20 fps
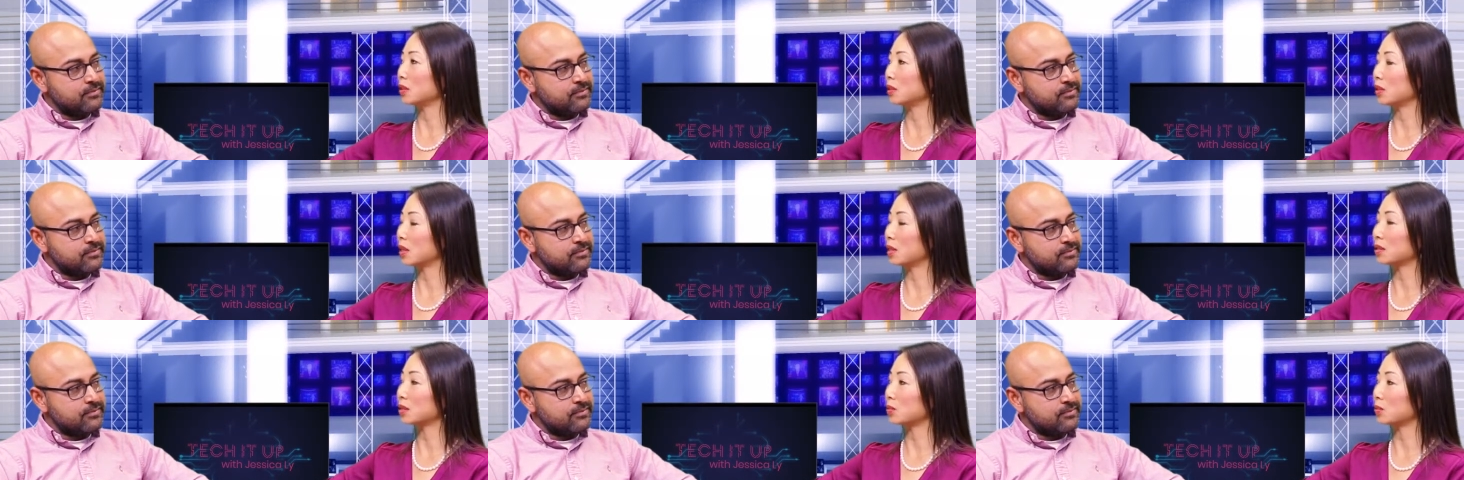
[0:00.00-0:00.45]
Speaker 1: in
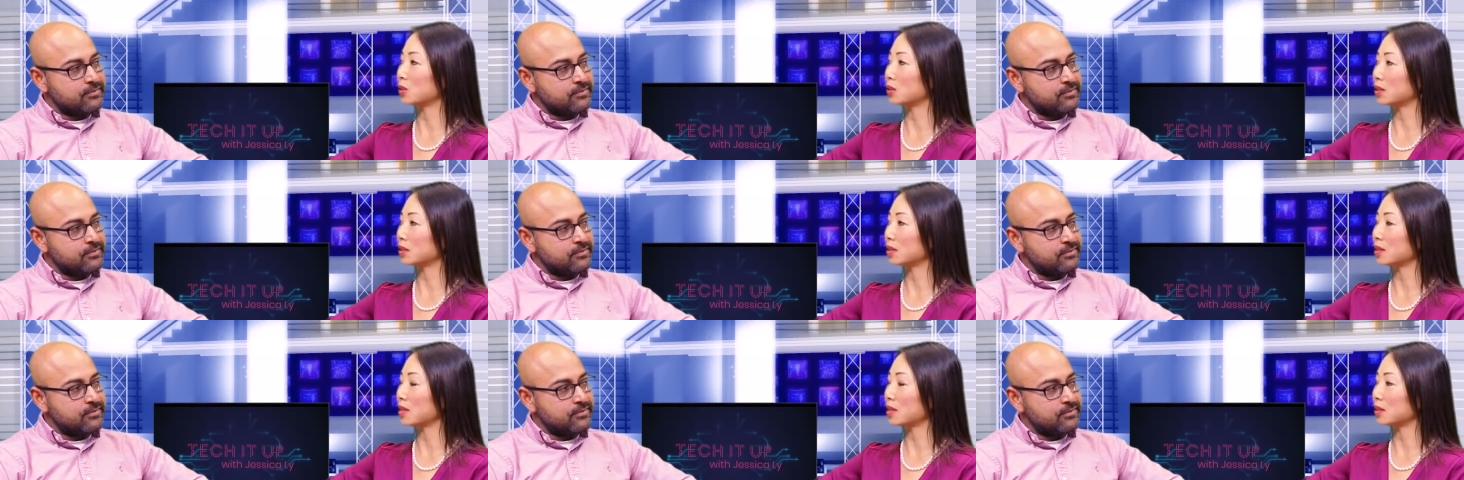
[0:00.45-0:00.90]
the customer
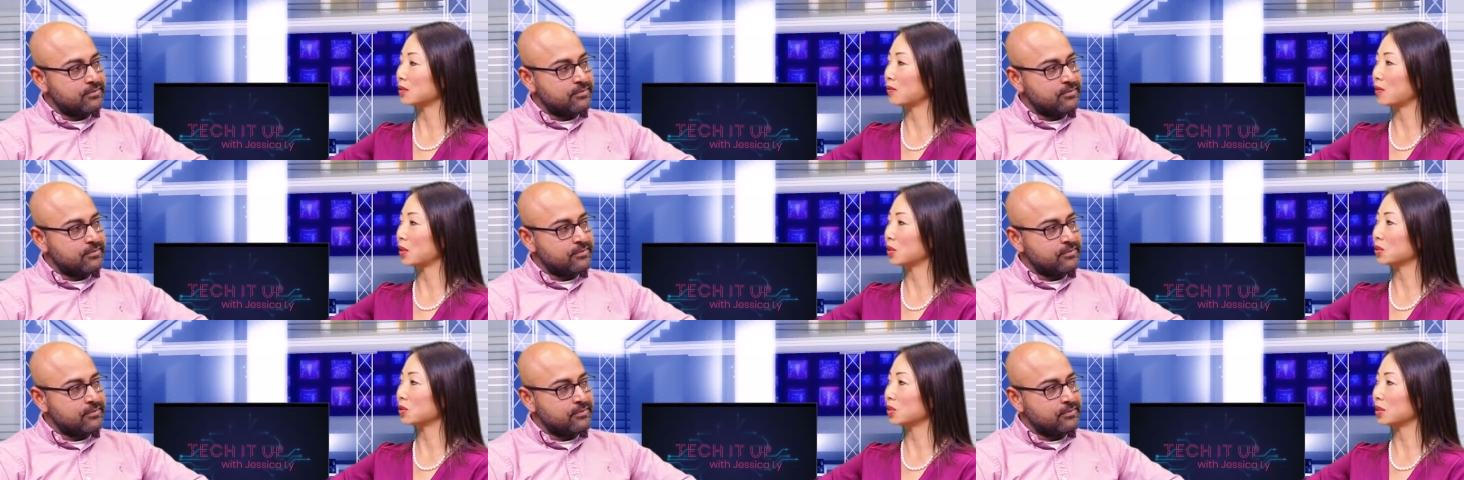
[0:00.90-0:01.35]
success
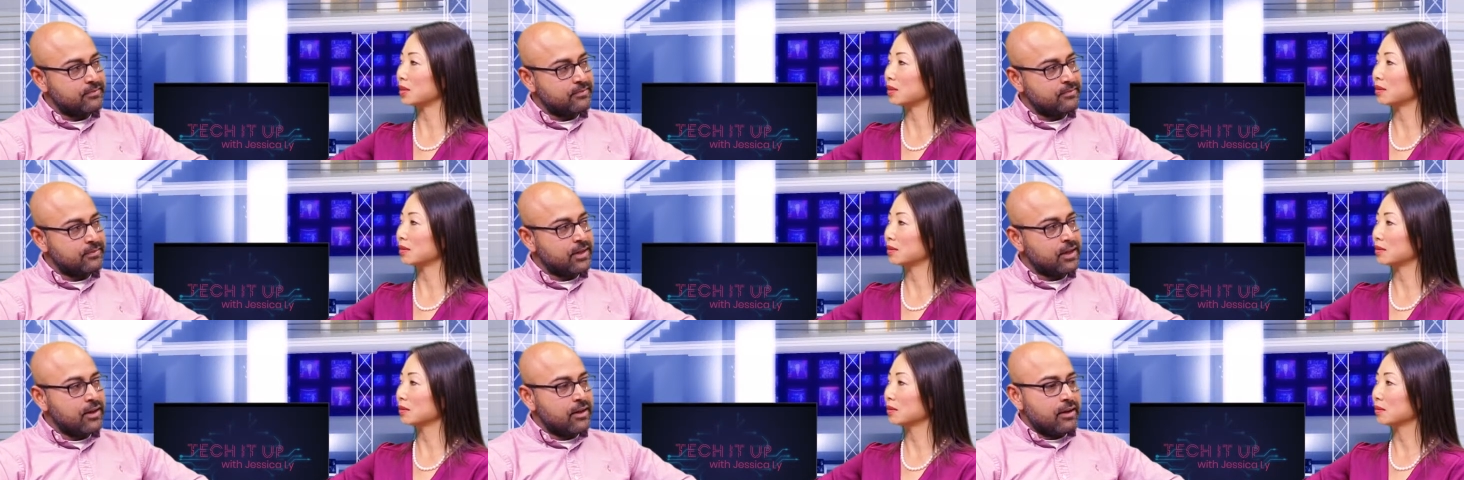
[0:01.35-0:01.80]
function?
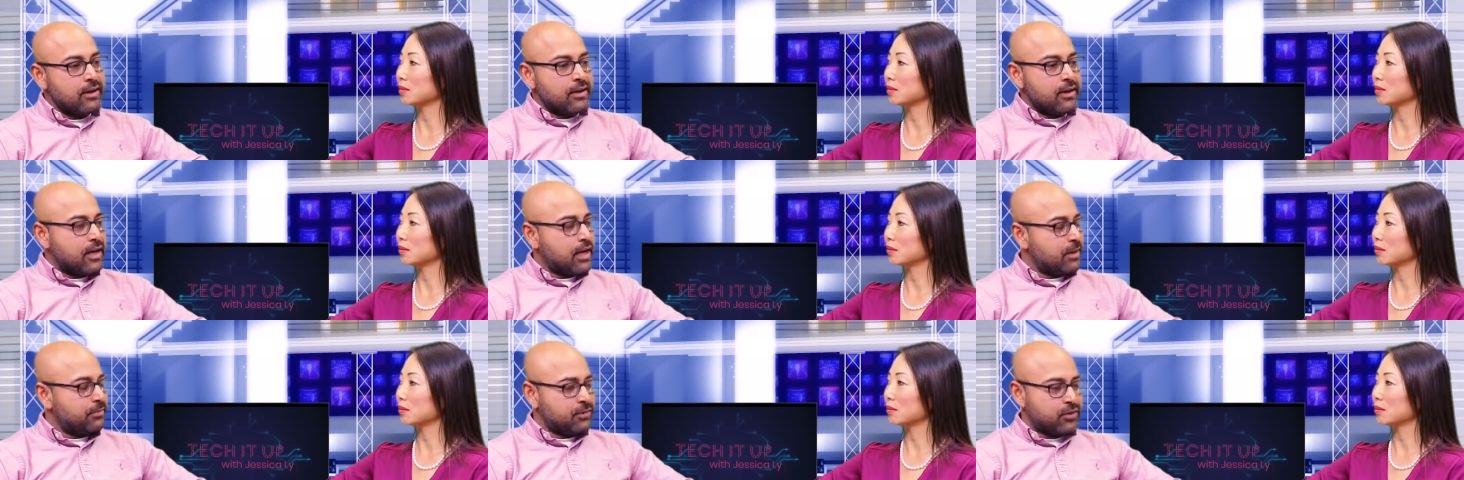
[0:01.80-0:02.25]

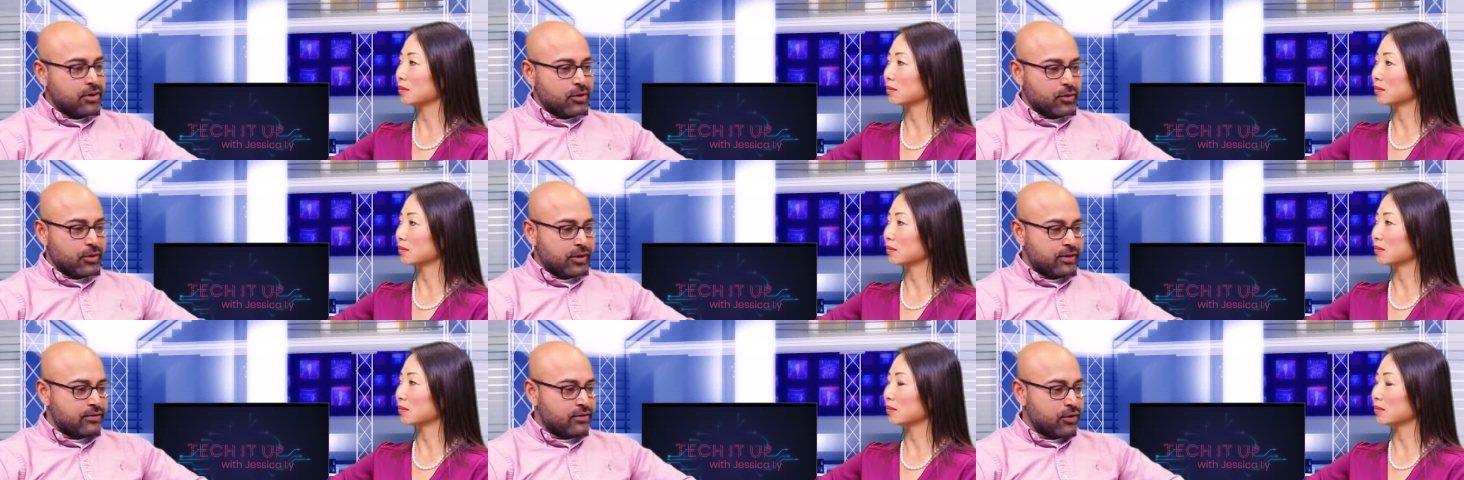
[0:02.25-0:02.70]

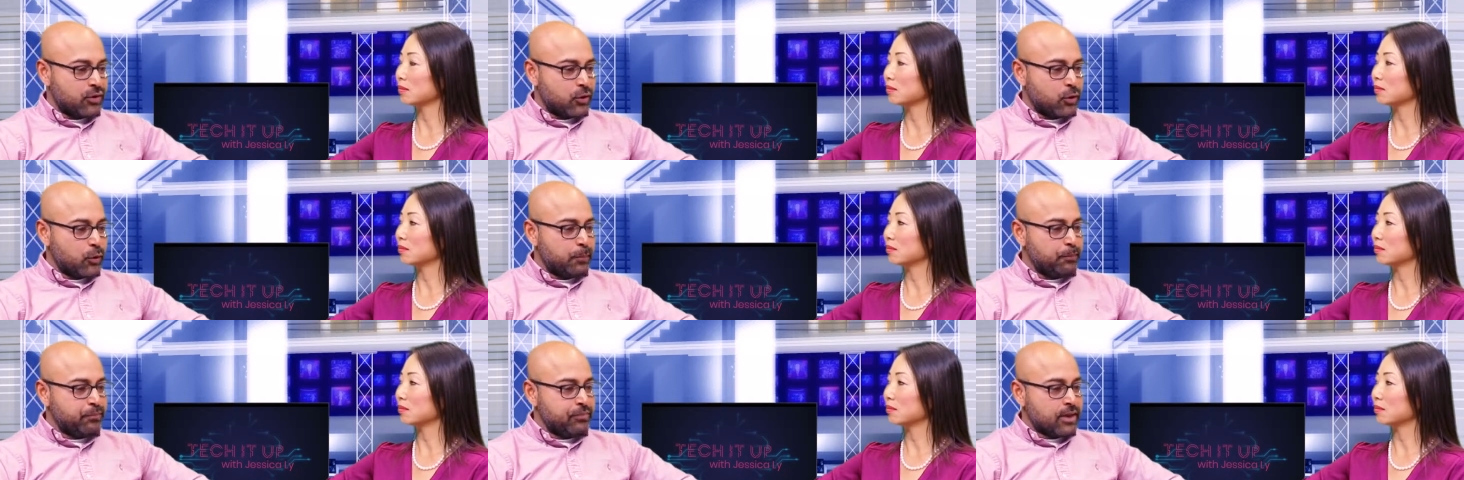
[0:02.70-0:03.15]
Speaker 2: Absolutely.
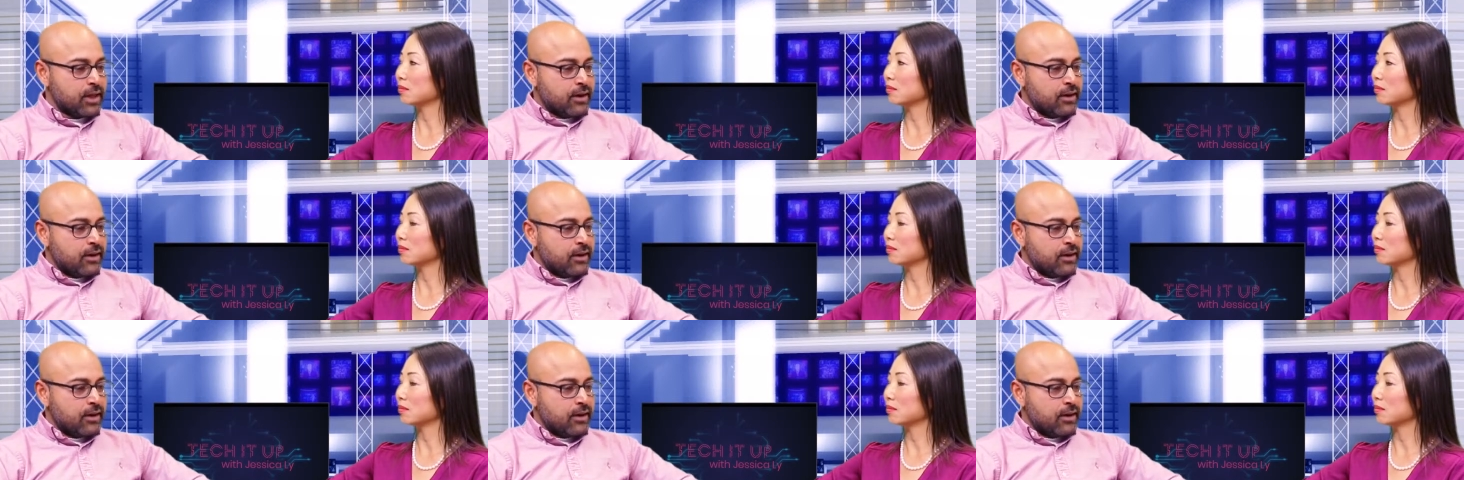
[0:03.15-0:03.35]
So